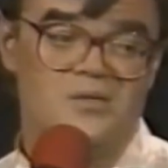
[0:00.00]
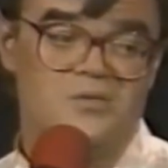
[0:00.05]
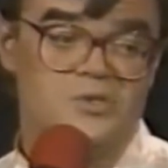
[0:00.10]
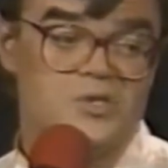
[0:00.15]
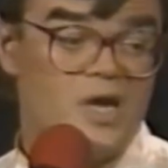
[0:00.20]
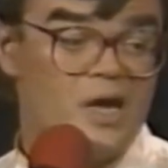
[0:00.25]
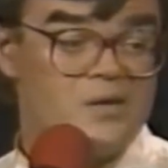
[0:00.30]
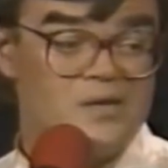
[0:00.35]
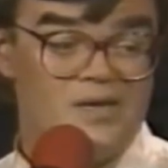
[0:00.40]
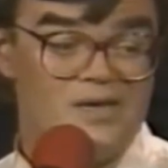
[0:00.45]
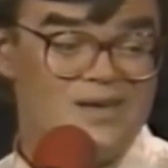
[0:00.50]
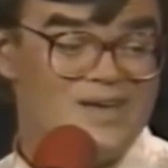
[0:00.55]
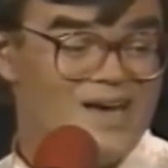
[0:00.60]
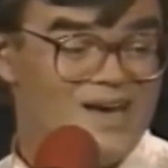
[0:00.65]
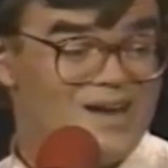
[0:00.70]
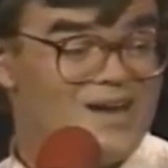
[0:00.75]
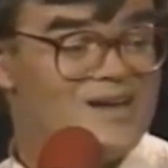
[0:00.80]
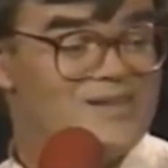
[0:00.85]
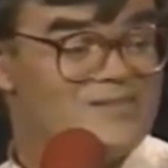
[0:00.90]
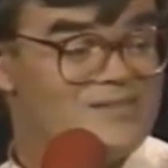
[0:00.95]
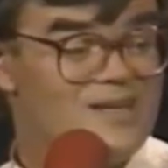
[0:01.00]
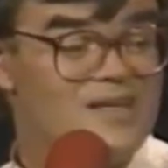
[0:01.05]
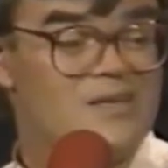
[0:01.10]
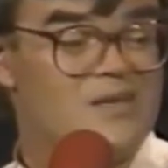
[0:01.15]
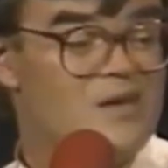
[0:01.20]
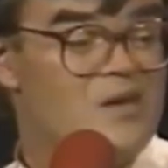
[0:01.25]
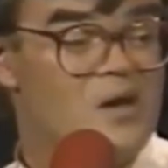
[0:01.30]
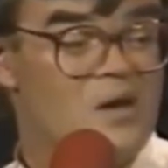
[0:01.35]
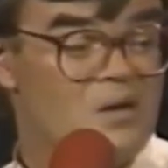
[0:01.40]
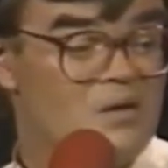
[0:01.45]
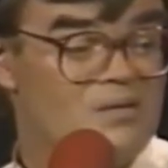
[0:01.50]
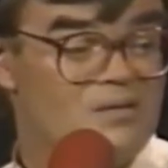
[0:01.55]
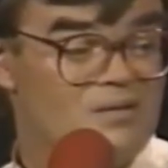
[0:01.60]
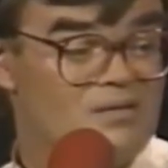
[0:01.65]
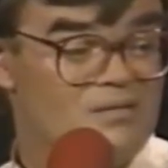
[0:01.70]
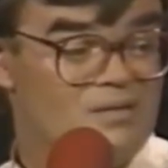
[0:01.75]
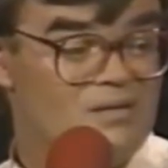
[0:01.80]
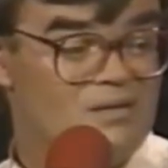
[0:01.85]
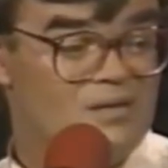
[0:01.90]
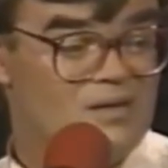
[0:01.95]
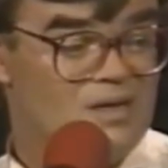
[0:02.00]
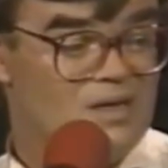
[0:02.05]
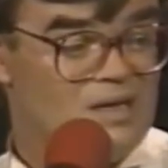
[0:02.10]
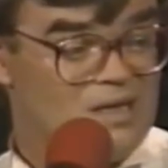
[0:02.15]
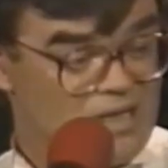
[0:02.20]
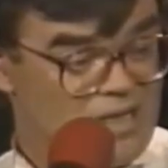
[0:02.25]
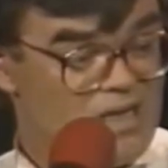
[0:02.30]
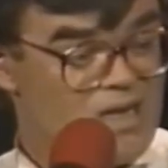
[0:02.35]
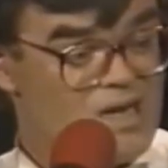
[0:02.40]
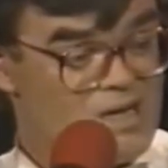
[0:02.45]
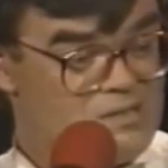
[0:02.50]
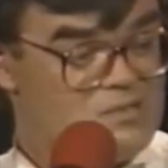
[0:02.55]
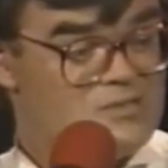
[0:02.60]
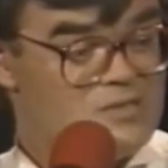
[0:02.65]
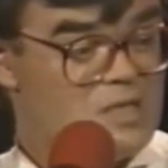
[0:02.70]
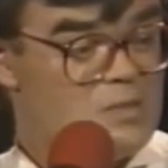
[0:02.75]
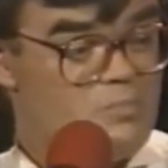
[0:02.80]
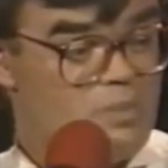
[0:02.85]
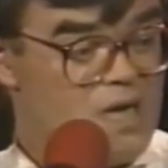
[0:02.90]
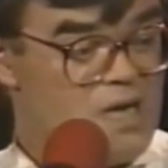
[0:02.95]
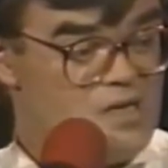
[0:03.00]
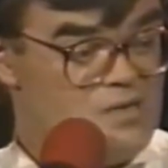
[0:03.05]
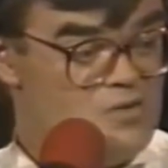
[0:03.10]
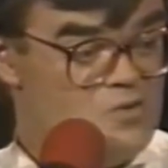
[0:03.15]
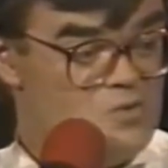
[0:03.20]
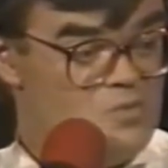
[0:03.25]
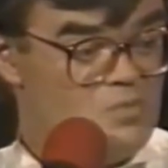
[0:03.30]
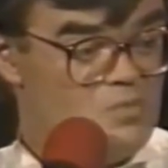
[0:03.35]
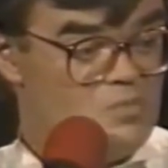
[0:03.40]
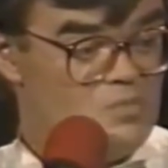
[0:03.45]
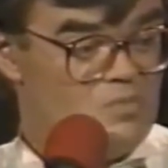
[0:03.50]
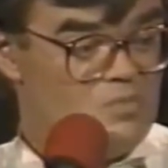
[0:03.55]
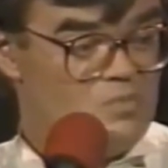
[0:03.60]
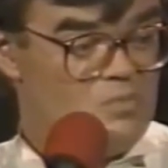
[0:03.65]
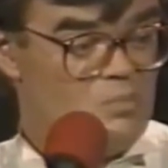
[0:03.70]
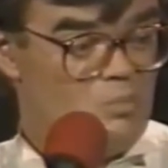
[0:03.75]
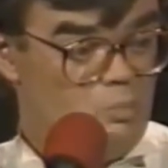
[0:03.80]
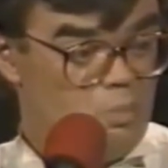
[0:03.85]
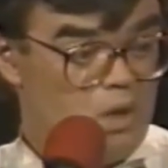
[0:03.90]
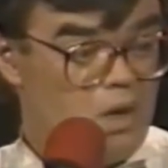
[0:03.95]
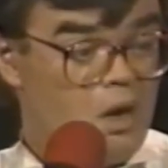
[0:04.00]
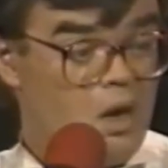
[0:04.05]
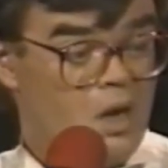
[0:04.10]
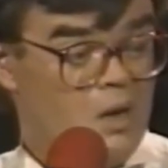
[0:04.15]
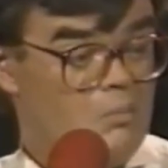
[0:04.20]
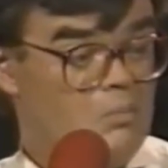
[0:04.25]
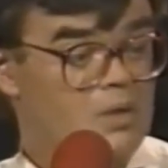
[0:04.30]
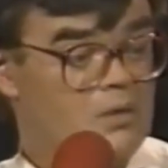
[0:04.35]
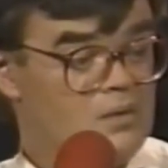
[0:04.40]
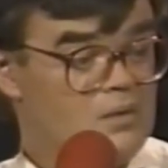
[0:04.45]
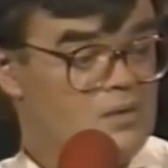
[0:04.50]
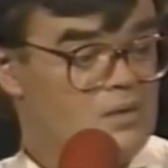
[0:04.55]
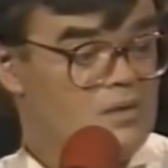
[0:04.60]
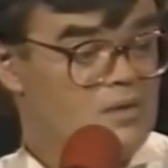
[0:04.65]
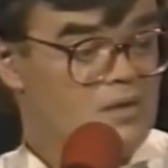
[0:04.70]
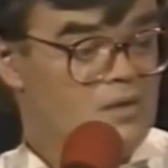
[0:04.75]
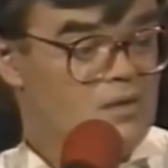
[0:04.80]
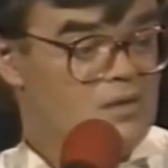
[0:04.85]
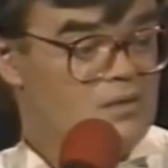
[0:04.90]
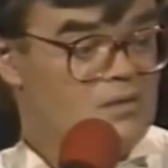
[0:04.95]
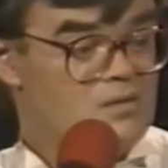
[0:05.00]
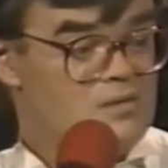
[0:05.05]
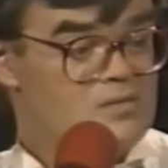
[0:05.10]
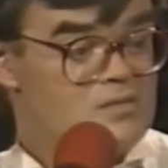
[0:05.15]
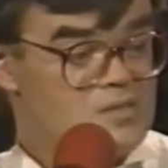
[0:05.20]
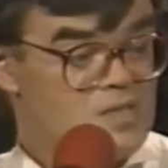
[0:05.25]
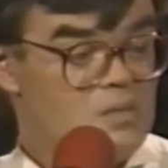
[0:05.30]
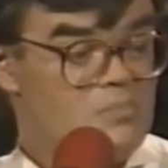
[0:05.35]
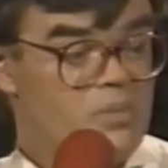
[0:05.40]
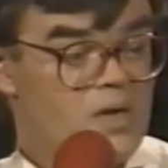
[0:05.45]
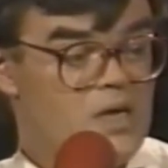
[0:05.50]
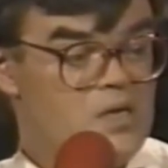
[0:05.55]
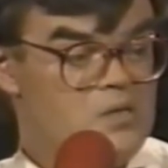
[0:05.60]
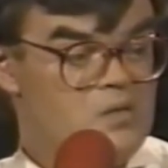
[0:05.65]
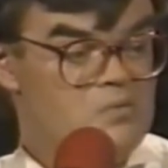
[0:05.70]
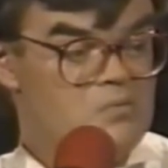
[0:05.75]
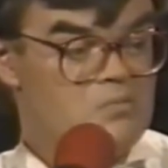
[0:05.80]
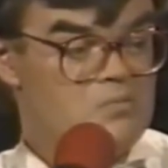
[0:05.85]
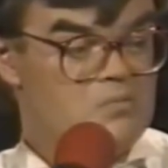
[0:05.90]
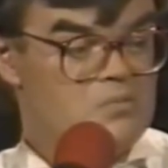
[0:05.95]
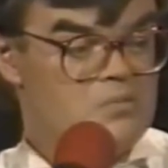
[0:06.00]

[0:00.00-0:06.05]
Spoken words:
"Chucky, can I sit here? Can I sit by you? Barb, sit by you."